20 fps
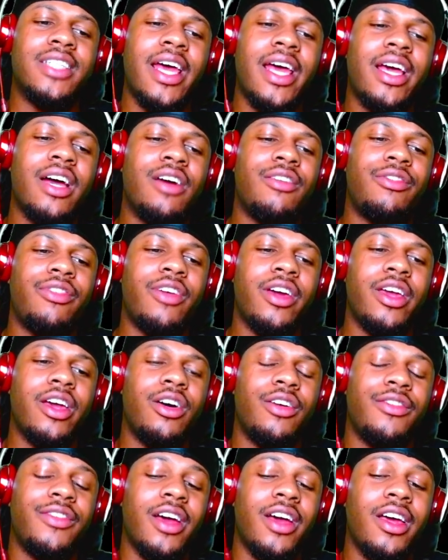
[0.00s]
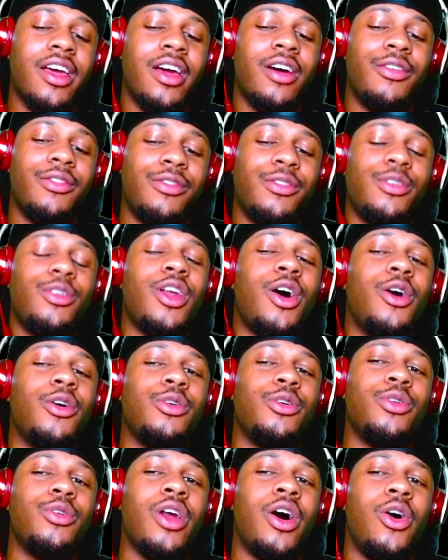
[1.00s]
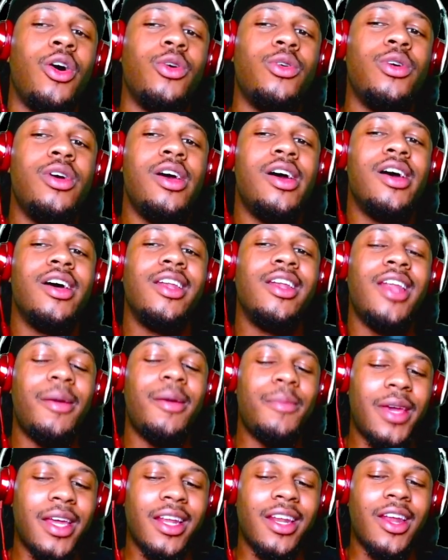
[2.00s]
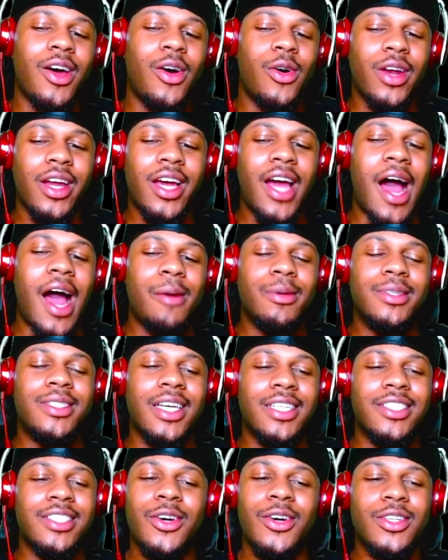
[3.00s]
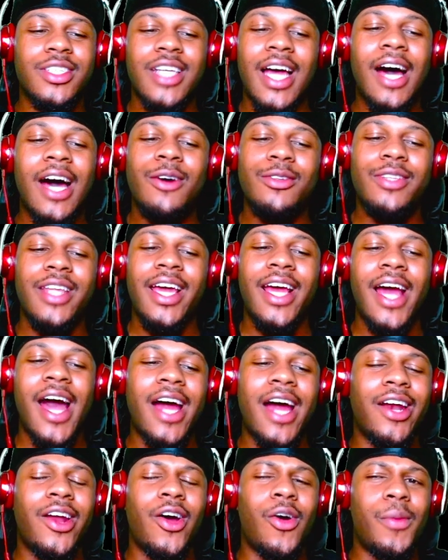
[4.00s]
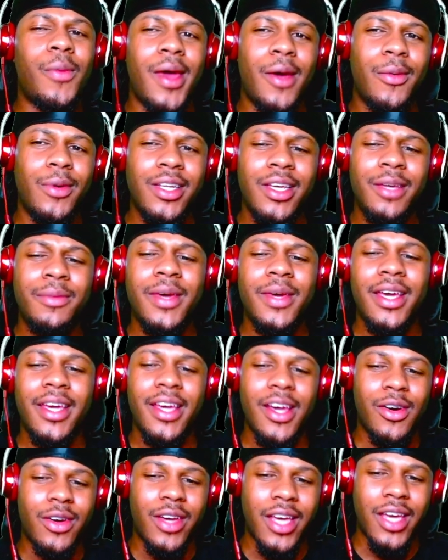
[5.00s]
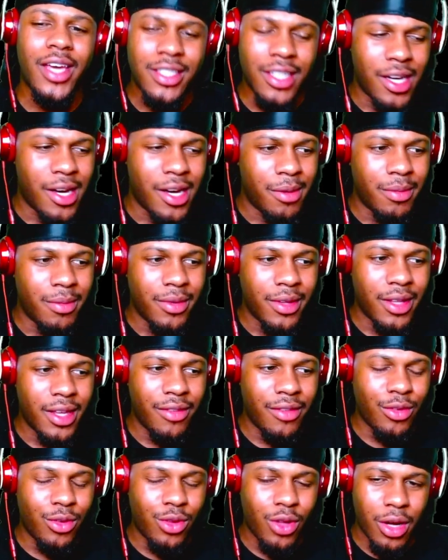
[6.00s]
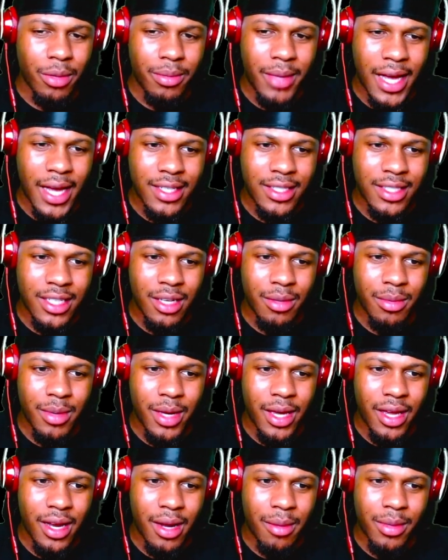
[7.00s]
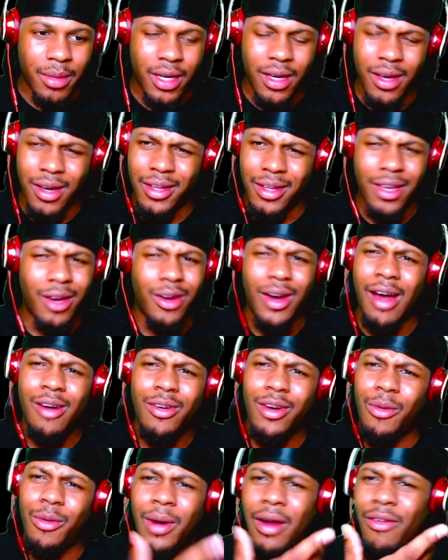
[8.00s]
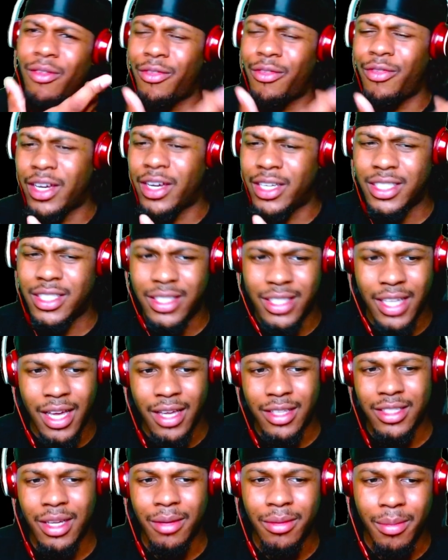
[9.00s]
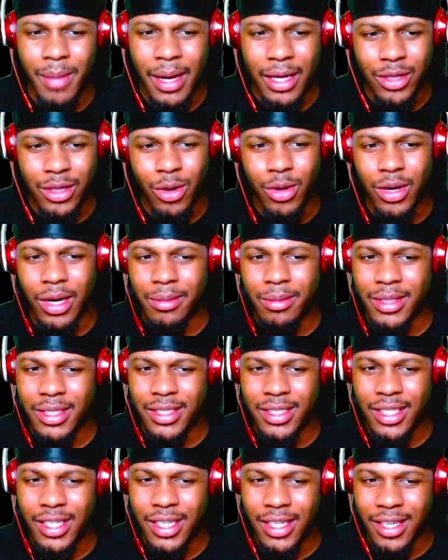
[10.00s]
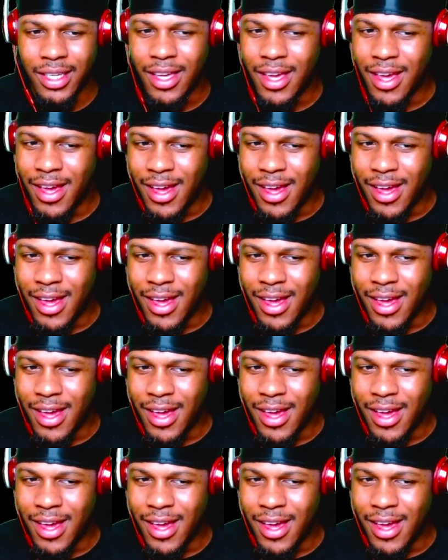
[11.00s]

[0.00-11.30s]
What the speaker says: I ain't gonna front, yo. Yo, you know, let me know in the comment section, though, because I don't think I know, man. What he be, yo, catch, if you throw up that Z, man, I'm, I don't know, whatever the fuck he just said. Something about throwing up the Z.